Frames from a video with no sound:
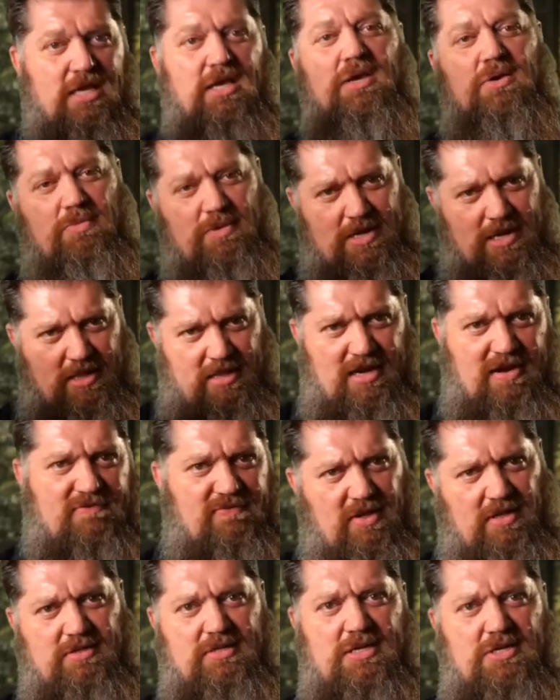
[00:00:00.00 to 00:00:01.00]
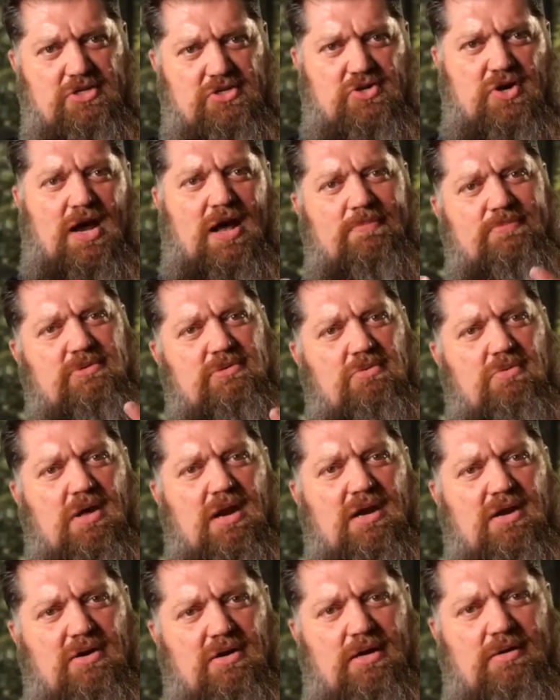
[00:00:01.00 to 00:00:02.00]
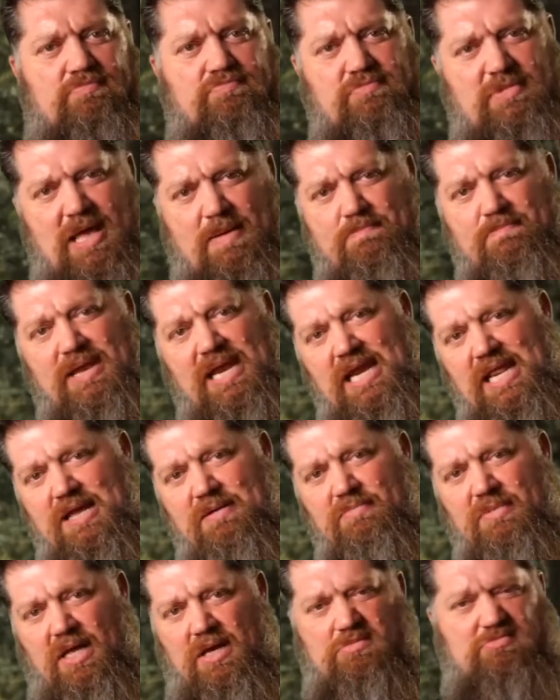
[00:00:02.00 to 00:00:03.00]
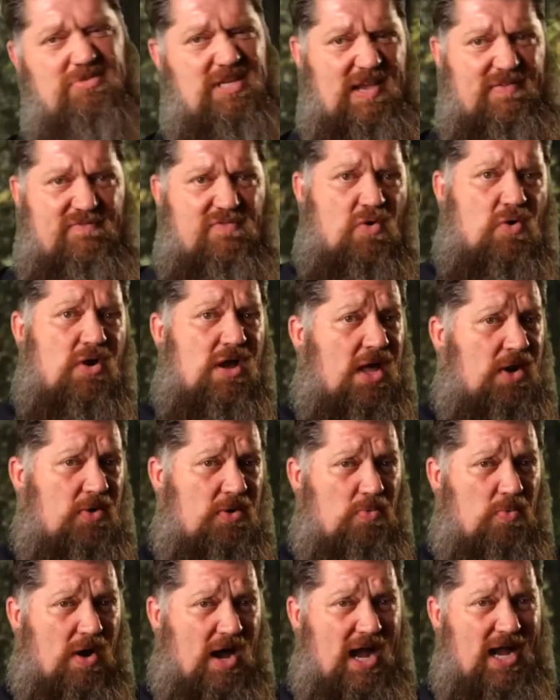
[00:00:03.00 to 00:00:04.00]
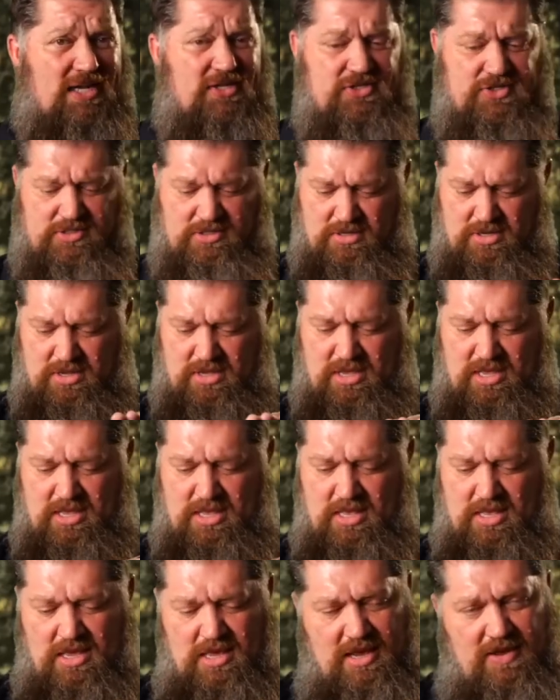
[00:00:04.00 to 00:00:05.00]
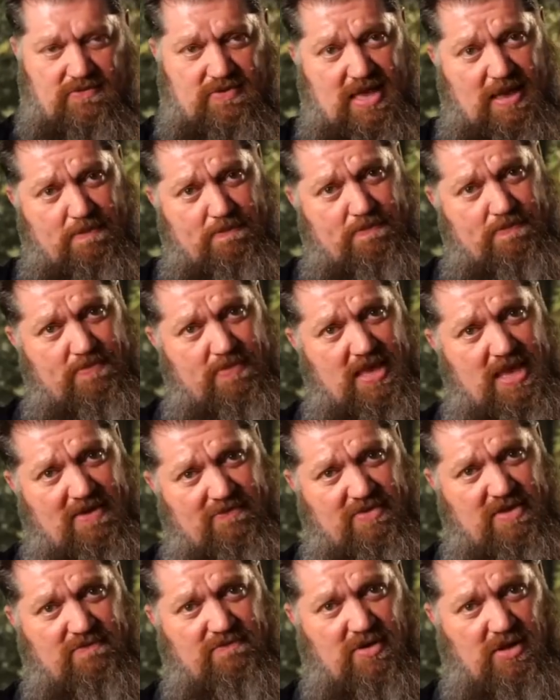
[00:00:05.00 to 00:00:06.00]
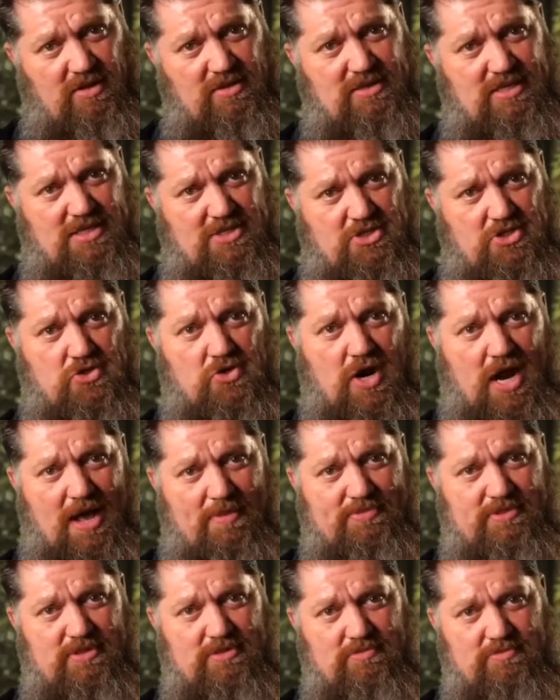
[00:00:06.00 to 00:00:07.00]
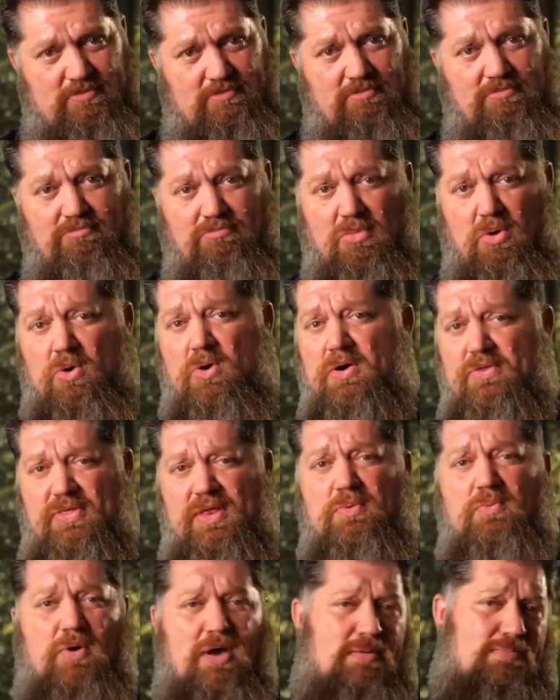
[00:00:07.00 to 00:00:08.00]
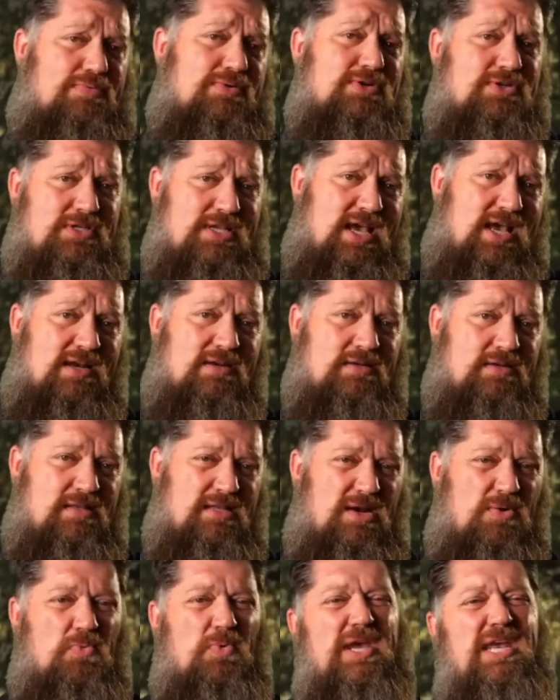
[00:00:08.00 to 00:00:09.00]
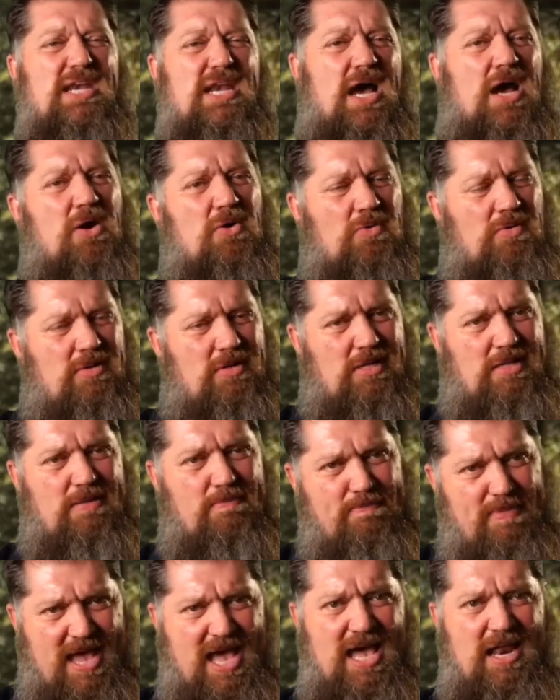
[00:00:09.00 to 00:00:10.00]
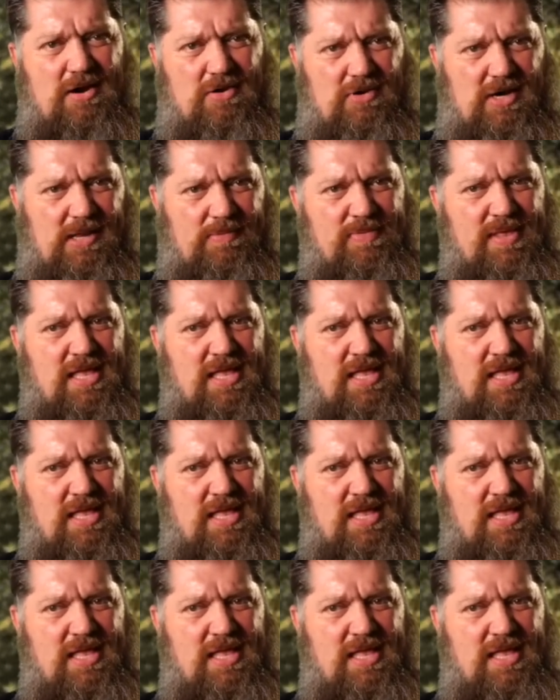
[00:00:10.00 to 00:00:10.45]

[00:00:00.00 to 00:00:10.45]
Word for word: We call it a voltage drop. So under a, a medium load, say 400 watts, if that, if the voltage drops more than 1%, then we know with the battery,